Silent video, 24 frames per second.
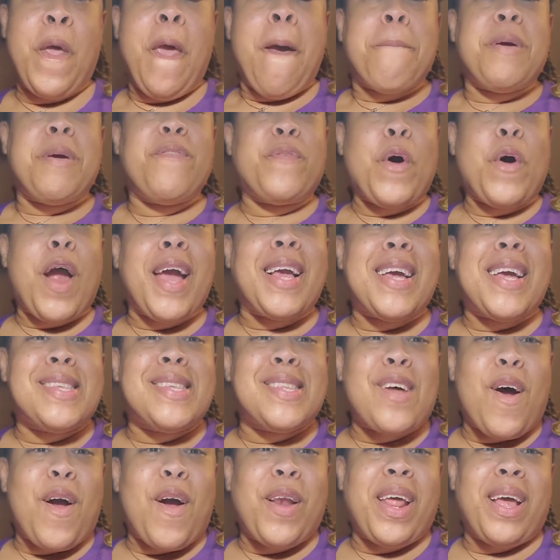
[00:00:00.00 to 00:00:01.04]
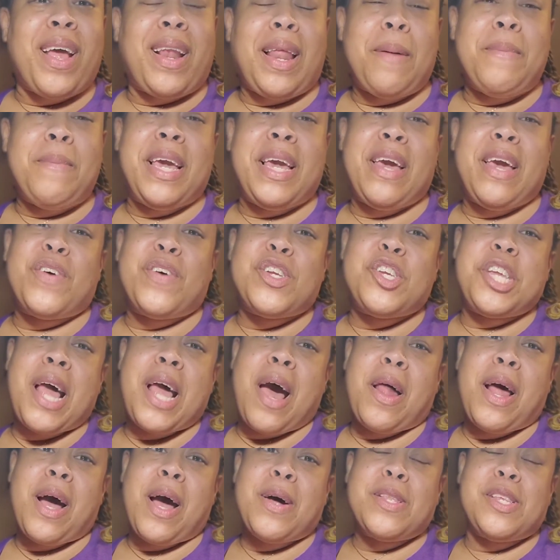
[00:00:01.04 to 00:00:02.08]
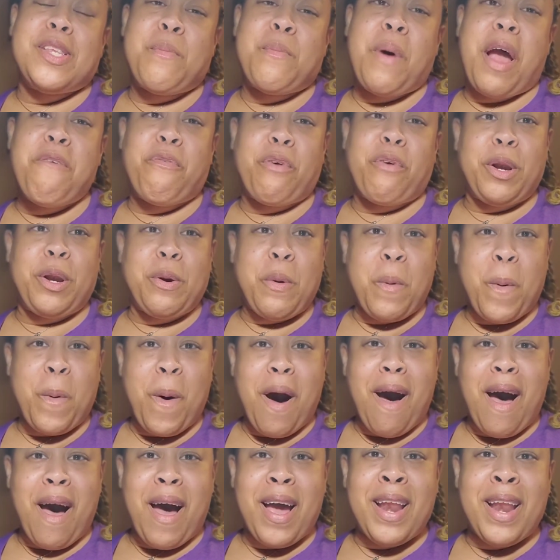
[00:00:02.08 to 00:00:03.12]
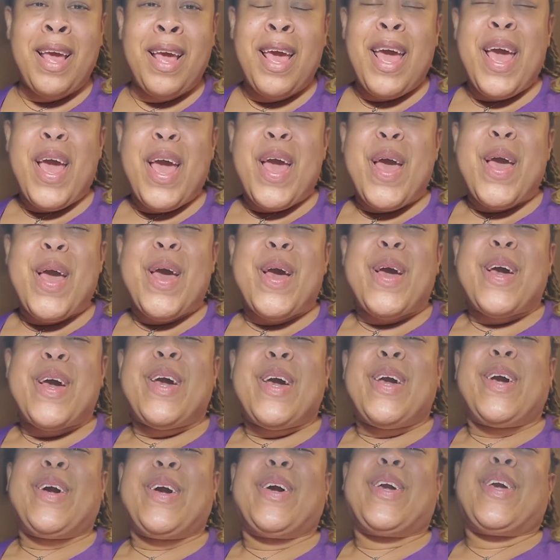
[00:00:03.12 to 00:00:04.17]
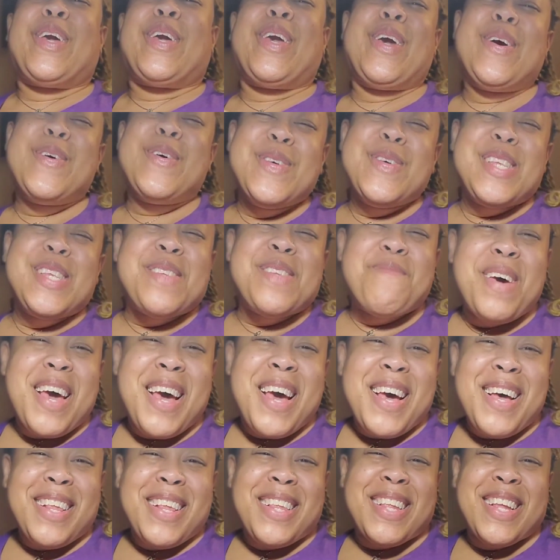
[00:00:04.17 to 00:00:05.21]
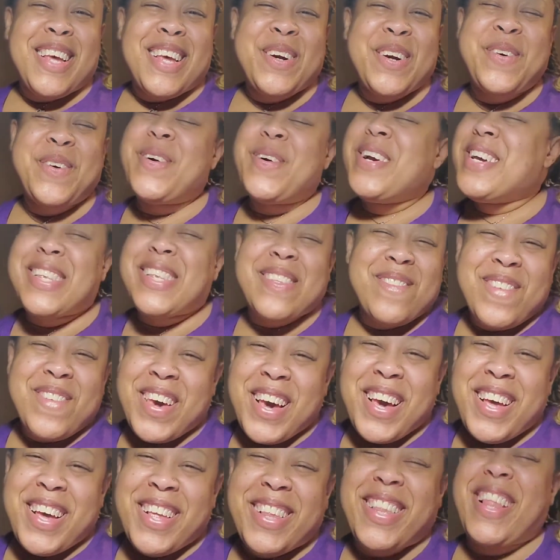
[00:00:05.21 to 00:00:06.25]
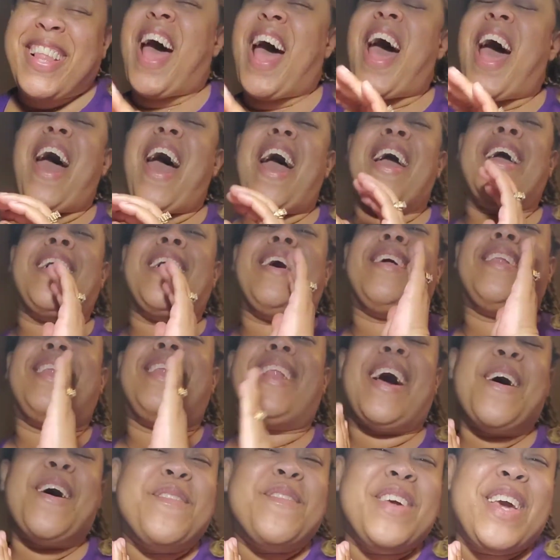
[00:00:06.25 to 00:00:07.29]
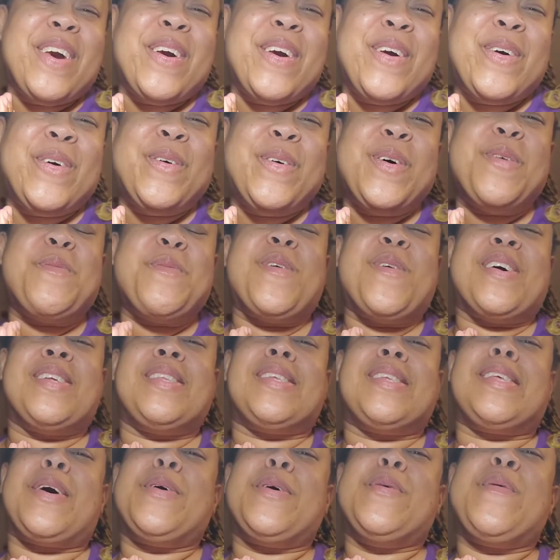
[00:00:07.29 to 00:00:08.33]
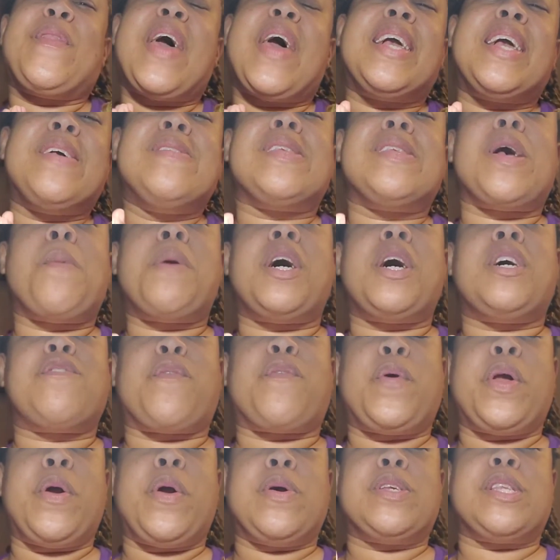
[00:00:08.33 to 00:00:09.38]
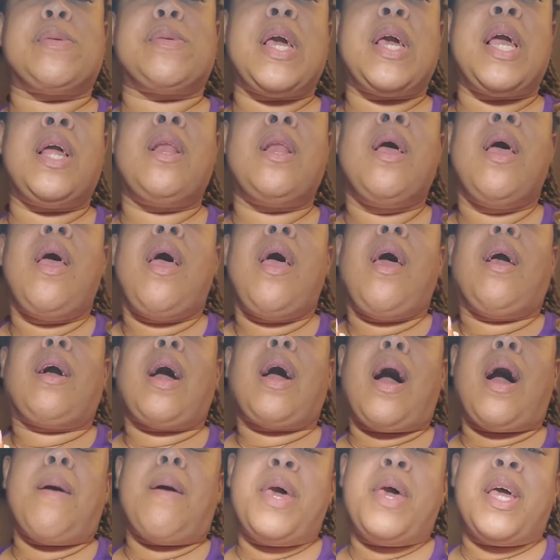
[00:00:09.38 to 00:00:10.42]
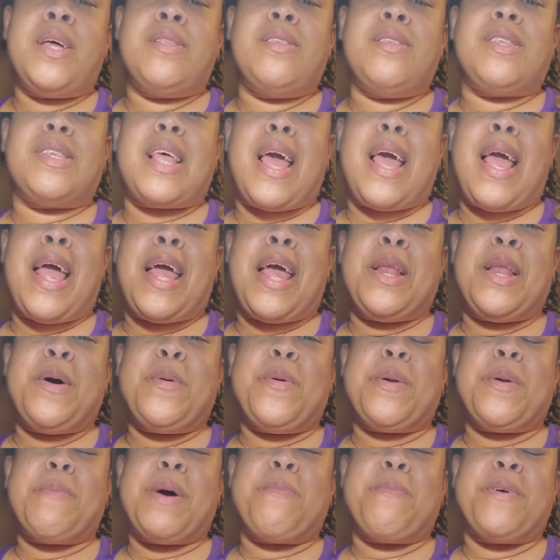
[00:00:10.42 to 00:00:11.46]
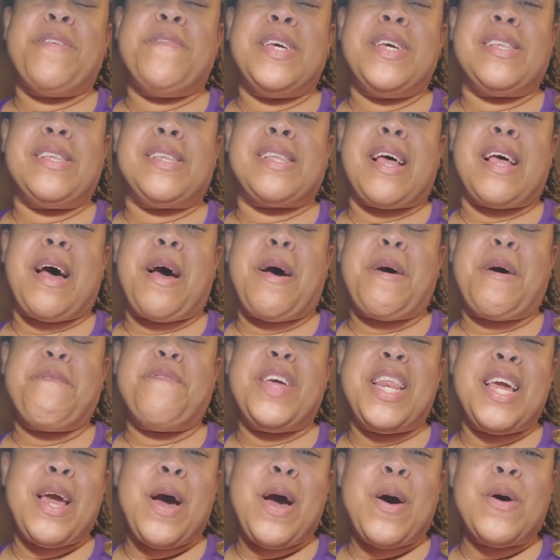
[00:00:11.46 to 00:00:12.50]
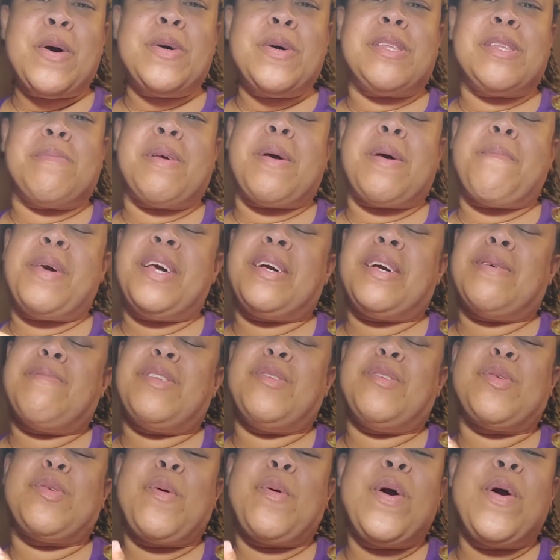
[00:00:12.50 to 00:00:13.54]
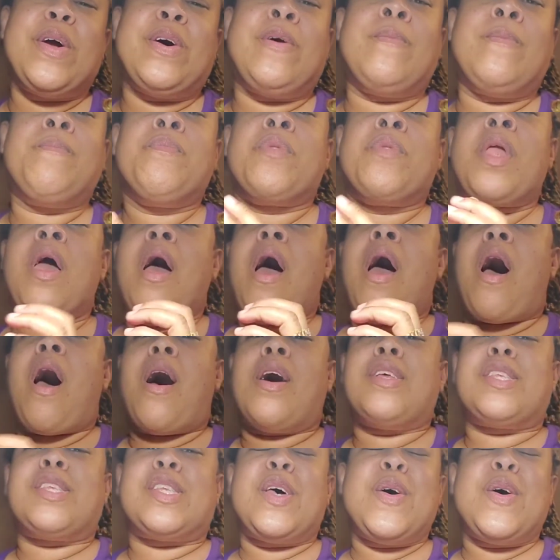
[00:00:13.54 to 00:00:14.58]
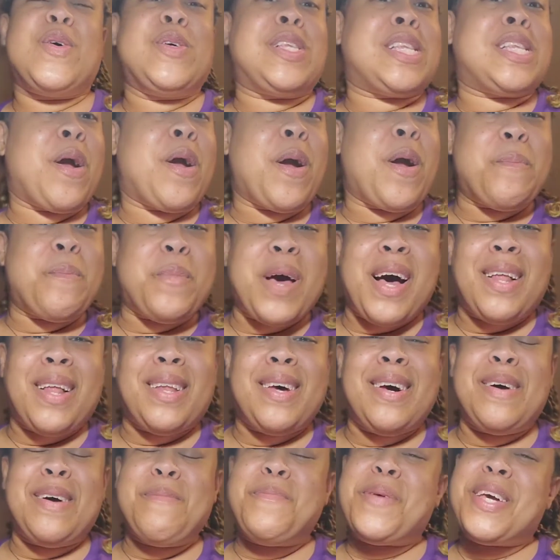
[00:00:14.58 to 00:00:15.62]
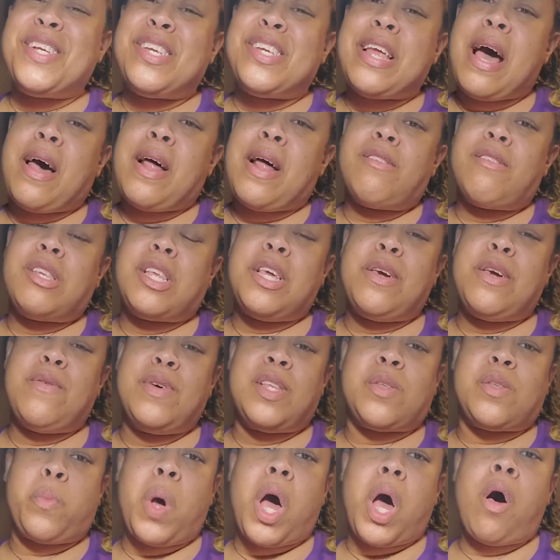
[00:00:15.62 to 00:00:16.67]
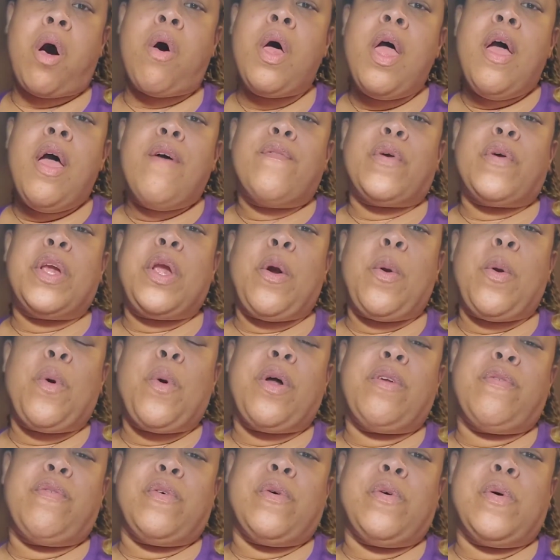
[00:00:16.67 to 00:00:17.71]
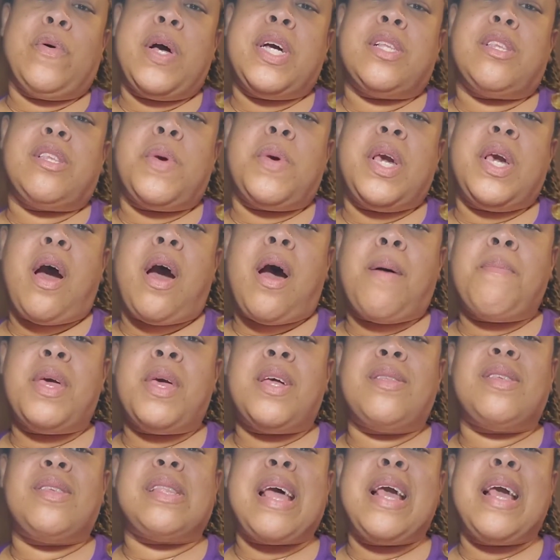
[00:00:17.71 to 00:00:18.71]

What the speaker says: Before I get started, let me give a shout out to my friend Quan. Q Smith, I love you. Wanted to tell you thank you so much for your sweet comments in one of my previous videos, my makeup tutorial. Also, Sarah Bella, big shout out to you as well for your wonderful and sweet comments.